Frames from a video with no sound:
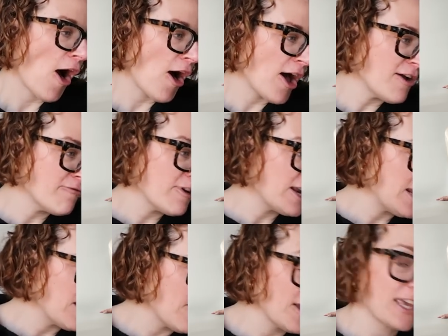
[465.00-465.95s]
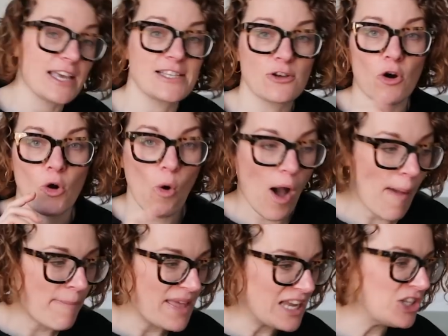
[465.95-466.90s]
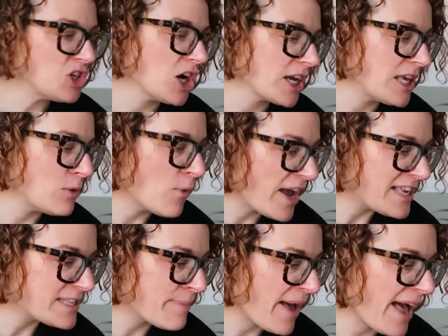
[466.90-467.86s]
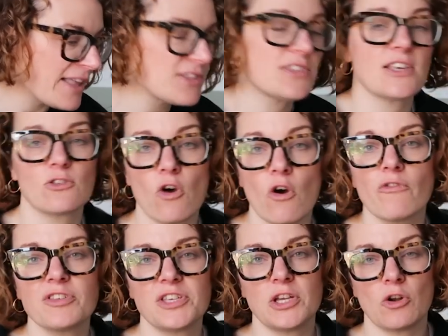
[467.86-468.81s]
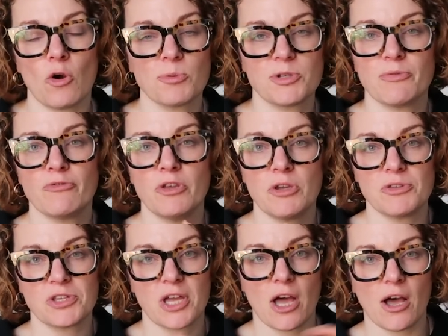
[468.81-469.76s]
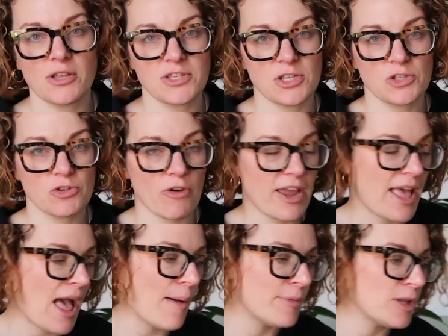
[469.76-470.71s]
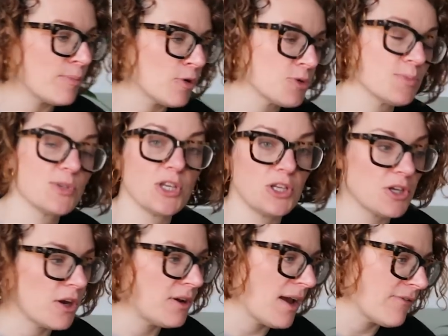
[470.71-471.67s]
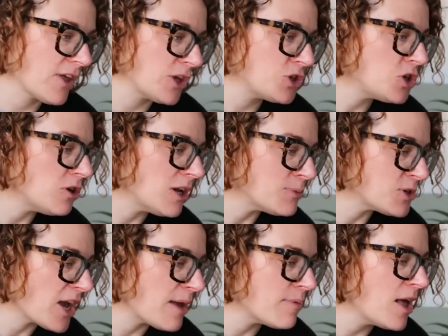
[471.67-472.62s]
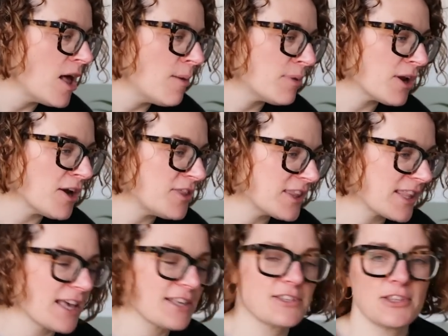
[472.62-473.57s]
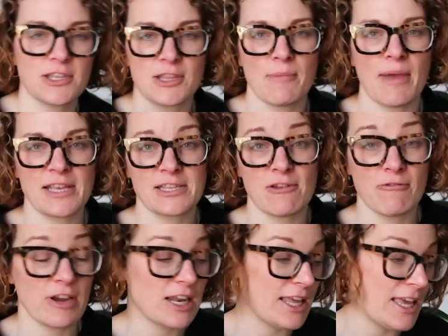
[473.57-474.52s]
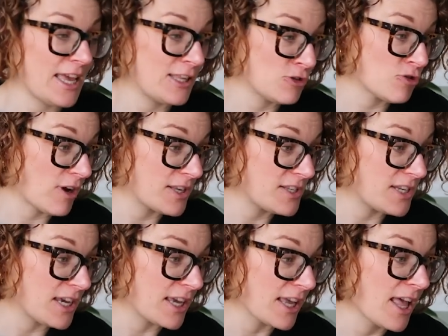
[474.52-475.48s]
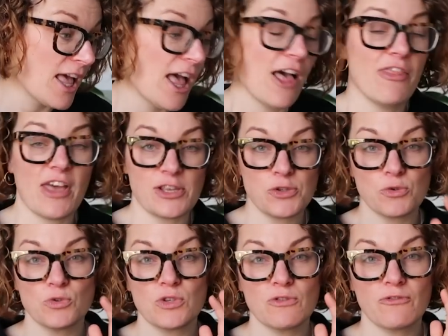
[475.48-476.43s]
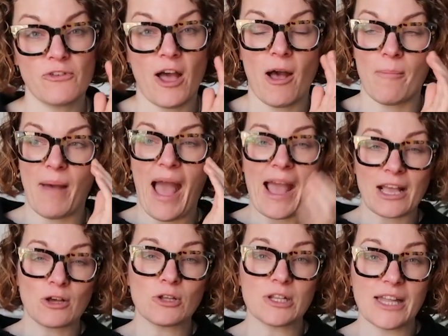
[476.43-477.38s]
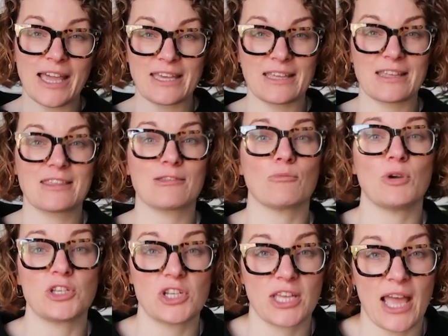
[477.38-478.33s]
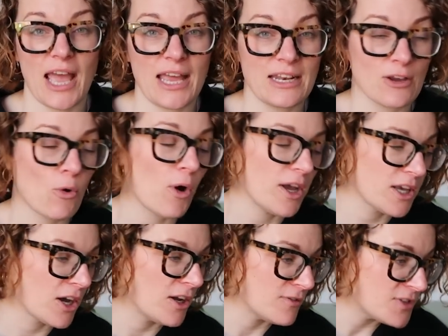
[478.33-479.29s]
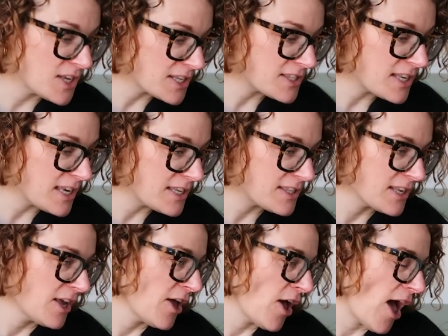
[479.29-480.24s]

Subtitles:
I really like it. It's got quite a big chunky waistband. There's obviously an option for you to cut a straight hem at the bottom so you don't have that tulip shape, but I think that's the thing that makes it really interesting. They're sort of ankle length, which again, quite kind of 60s.